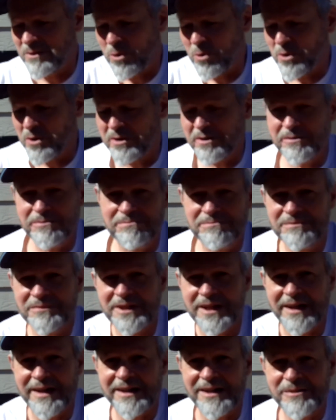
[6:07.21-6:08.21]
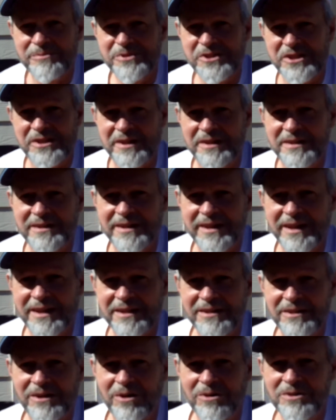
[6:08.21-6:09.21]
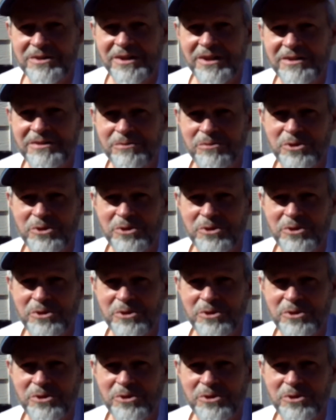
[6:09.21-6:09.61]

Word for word: corn cobs in, in Oklahoma,